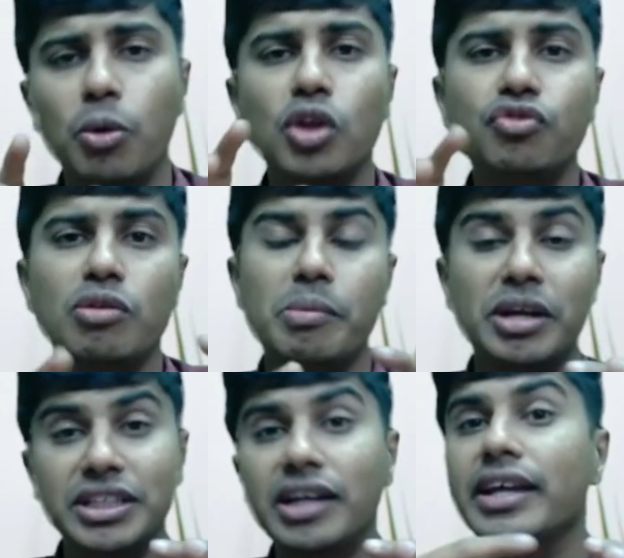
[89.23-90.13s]
both will be
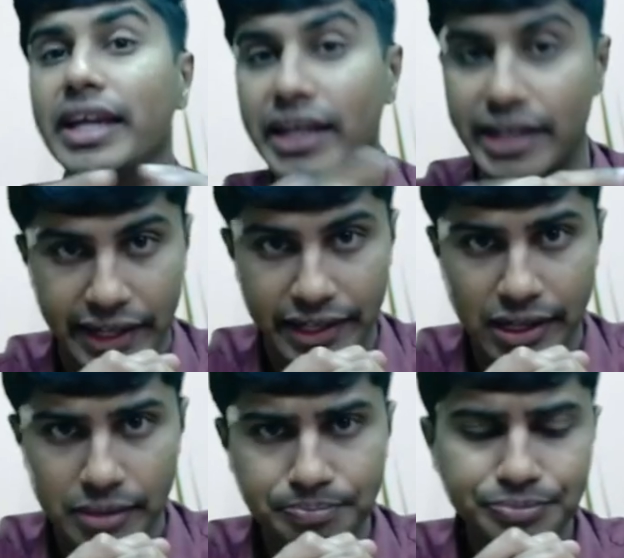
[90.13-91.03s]
measured incorrectly.